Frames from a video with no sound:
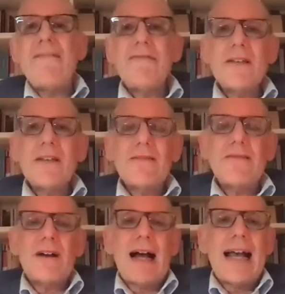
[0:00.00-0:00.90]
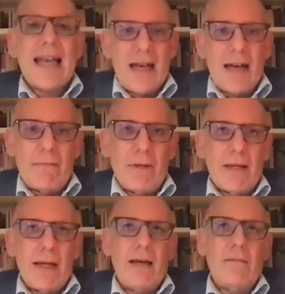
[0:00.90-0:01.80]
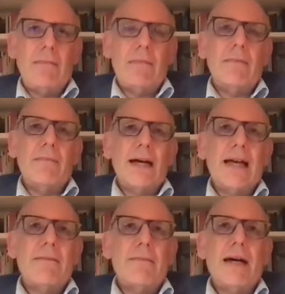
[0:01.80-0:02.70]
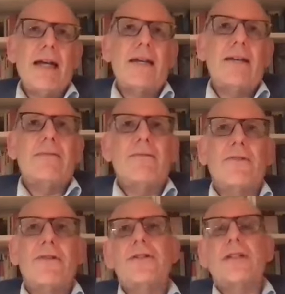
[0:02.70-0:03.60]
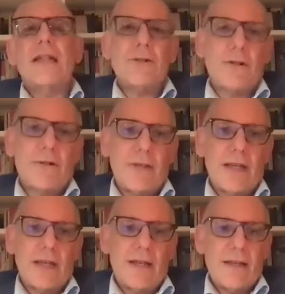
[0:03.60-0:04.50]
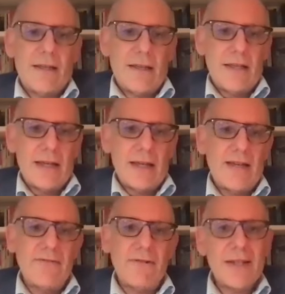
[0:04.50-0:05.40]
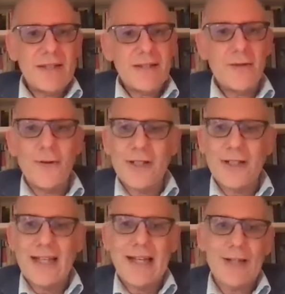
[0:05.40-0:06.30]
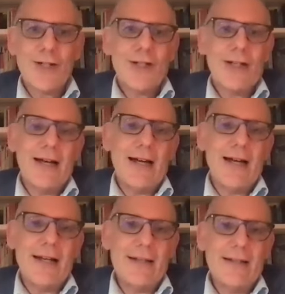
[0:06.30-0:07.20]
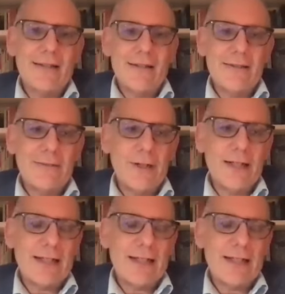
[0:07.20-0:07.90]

feel it. I am. My first teacher, the infamous Gordon Lish, once